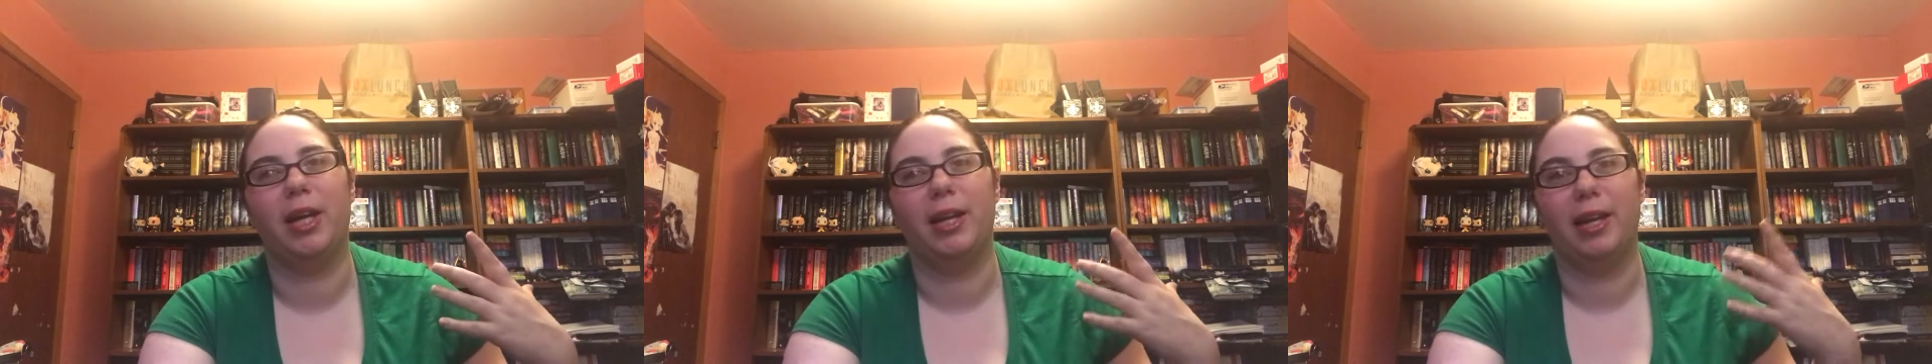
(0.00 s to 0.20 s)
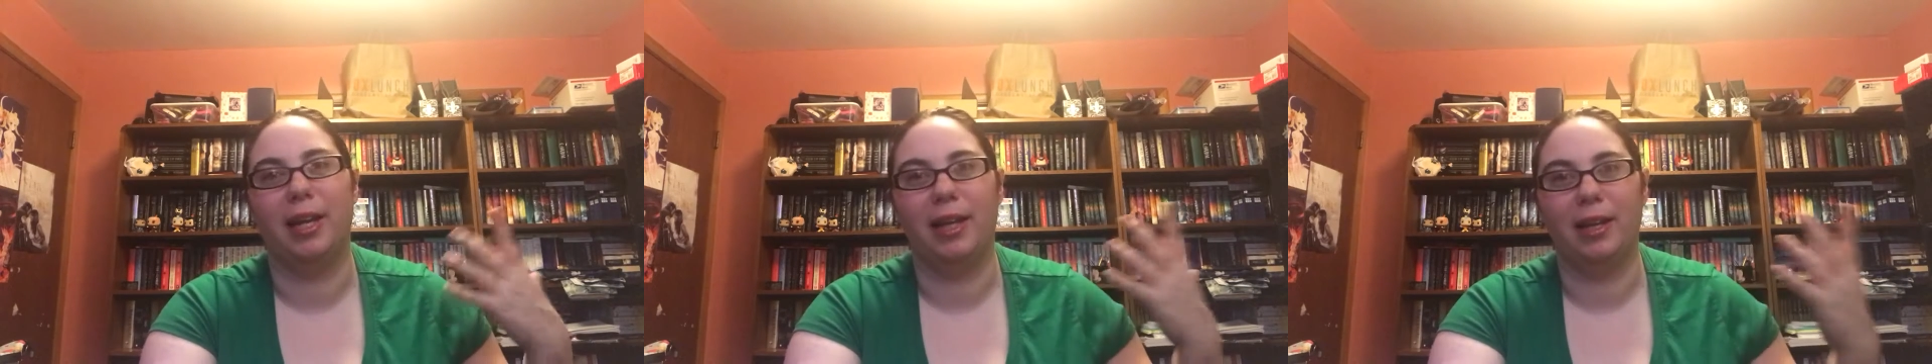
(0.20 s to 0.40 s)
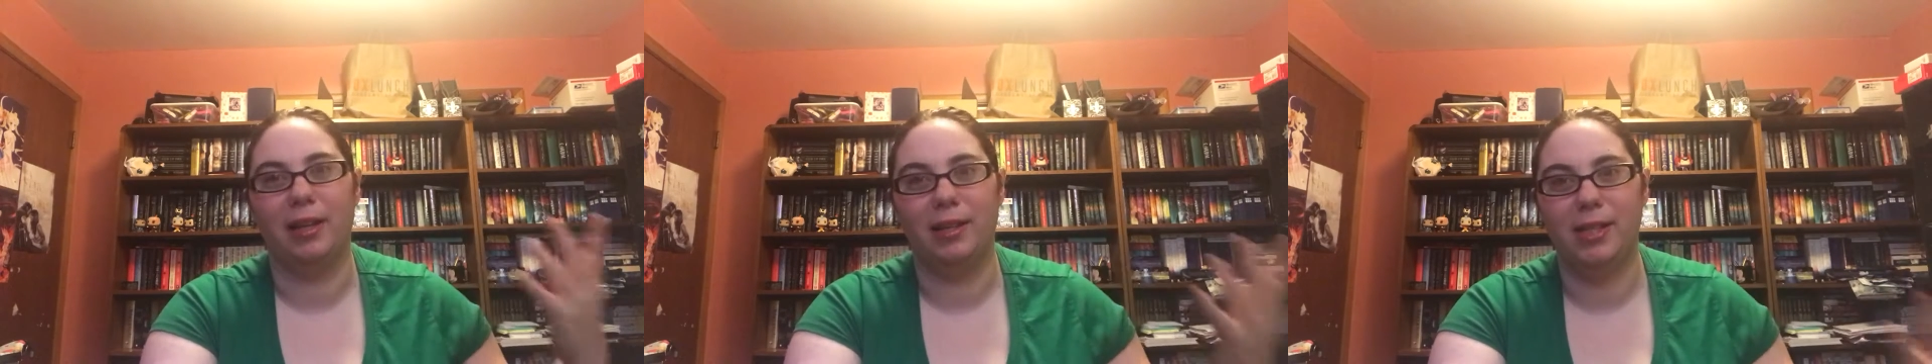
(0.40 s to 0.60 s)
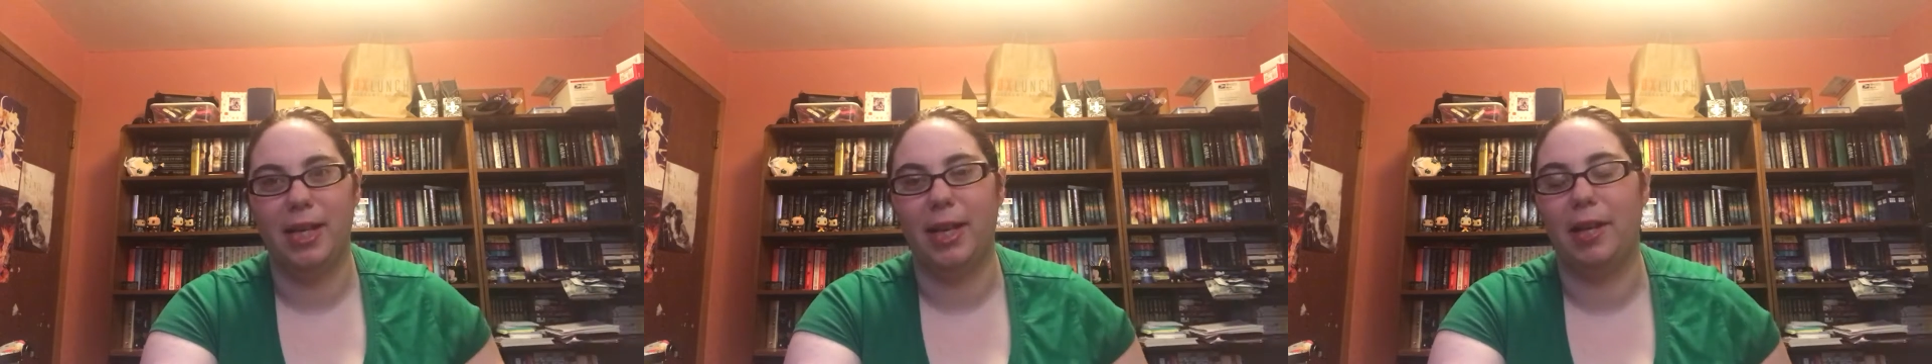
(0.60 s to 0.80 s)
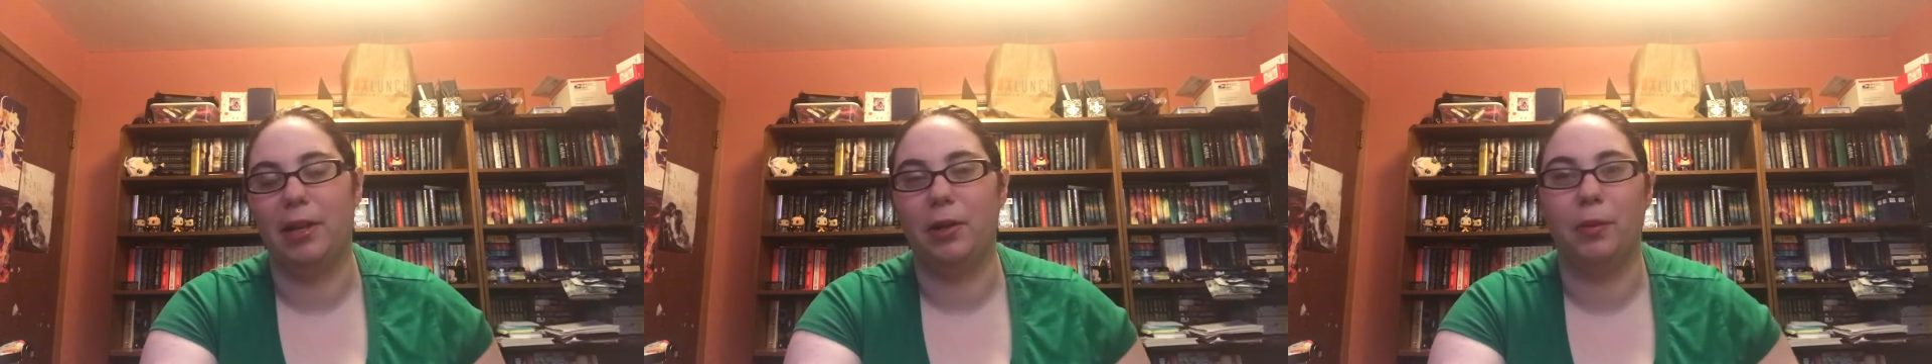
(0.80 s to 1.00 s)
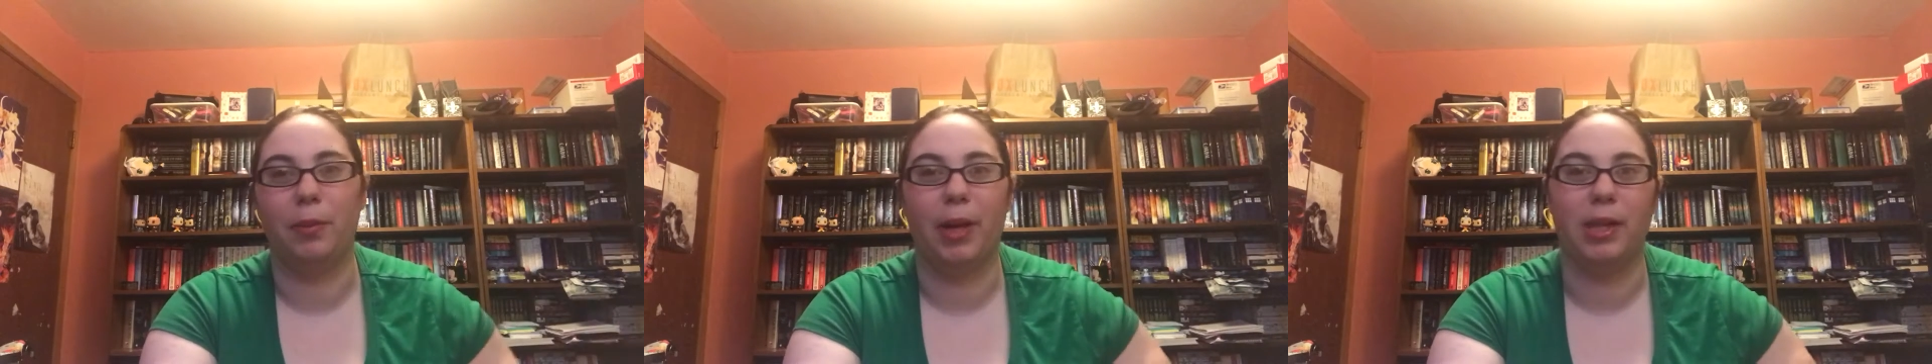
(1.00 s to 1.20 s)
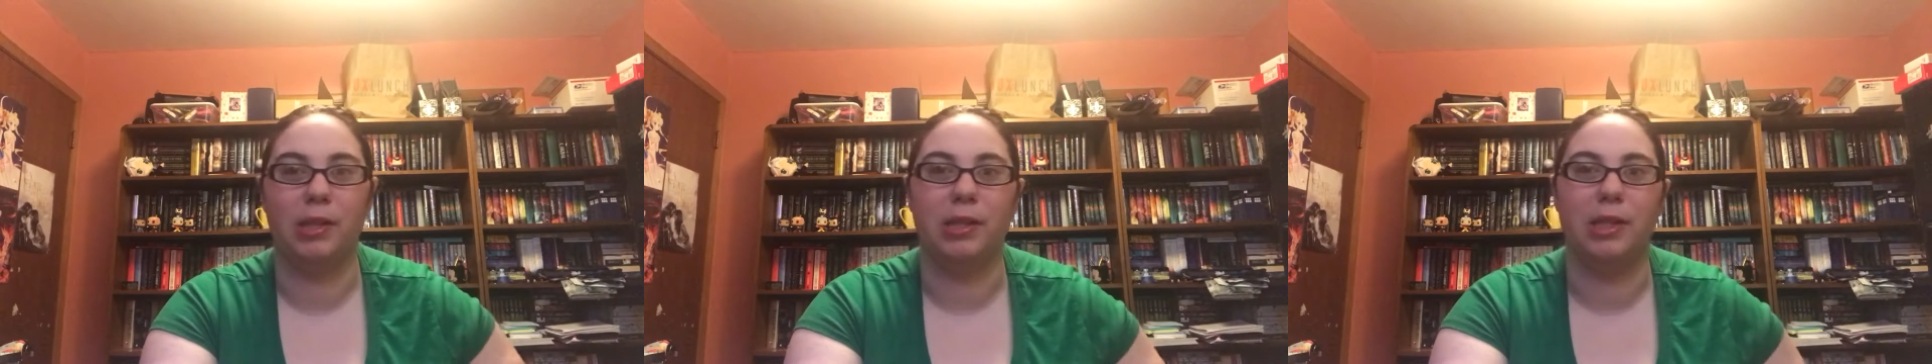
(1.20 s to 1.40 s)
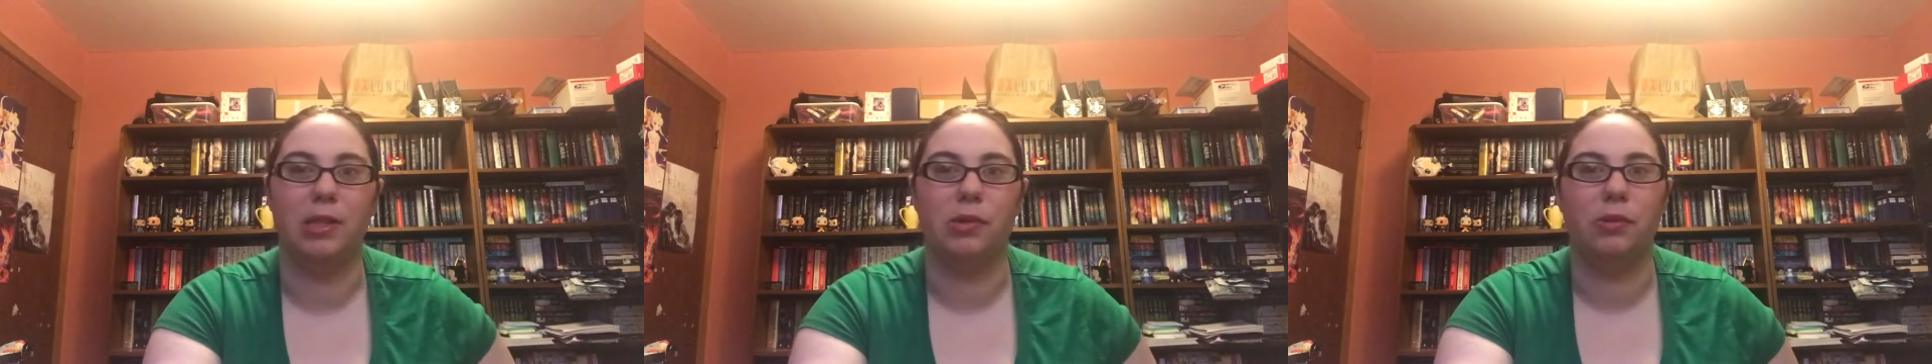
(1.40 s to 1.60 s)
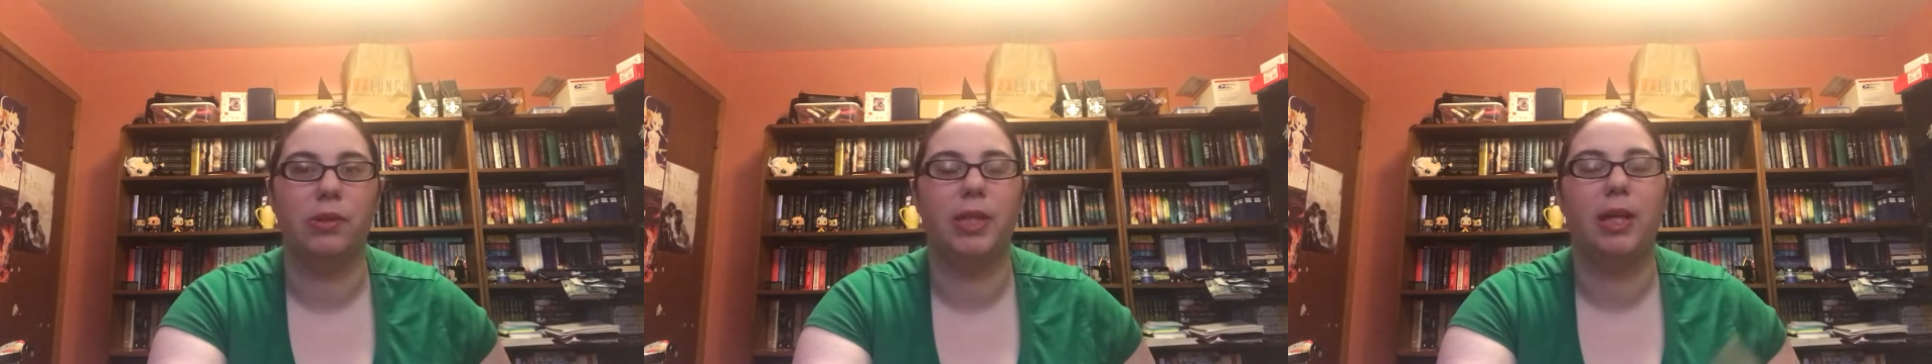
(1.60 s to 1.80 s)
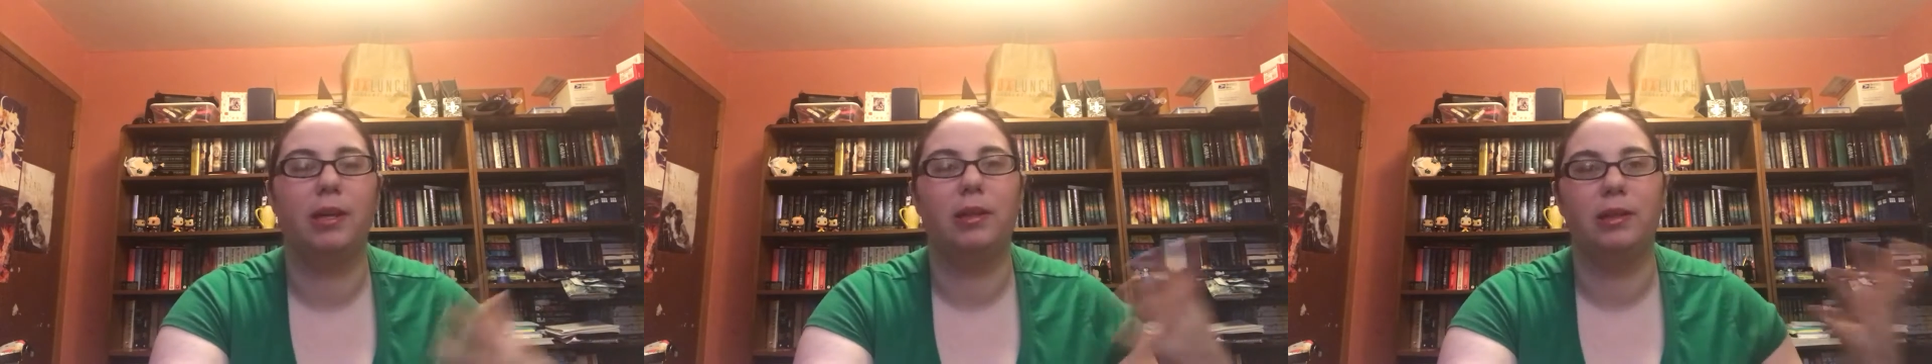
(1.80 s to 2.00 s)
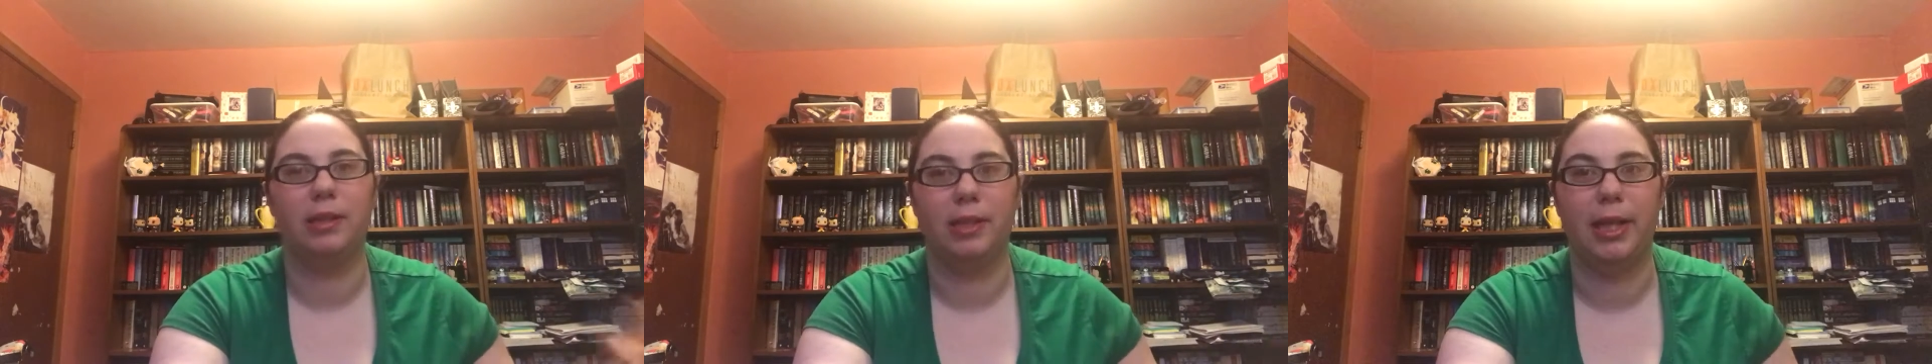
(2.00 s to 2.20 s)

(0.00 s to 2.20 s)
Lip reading: and then taking her back to his hotel to